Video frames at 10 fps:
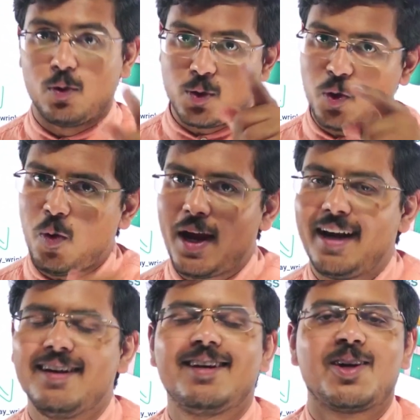So go
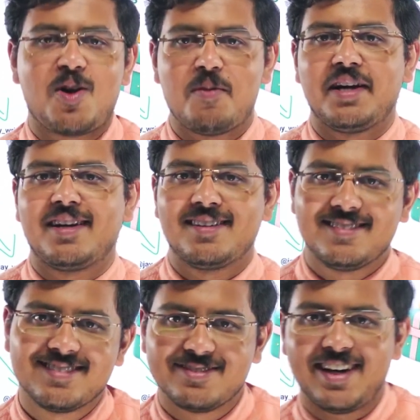ahead, comment.
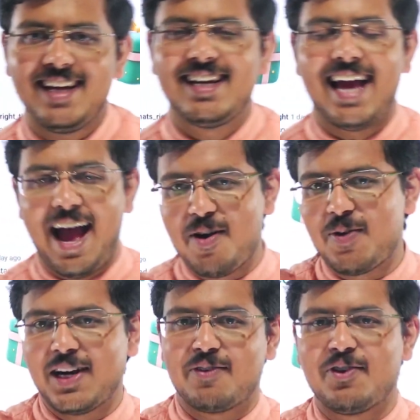Fine. Have a
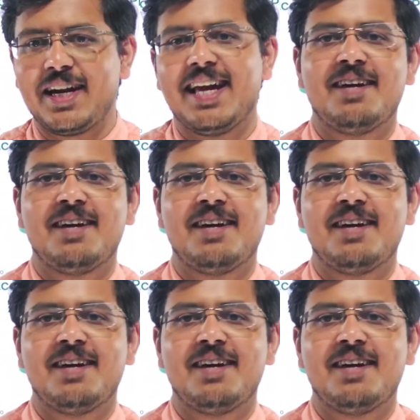wonderful day.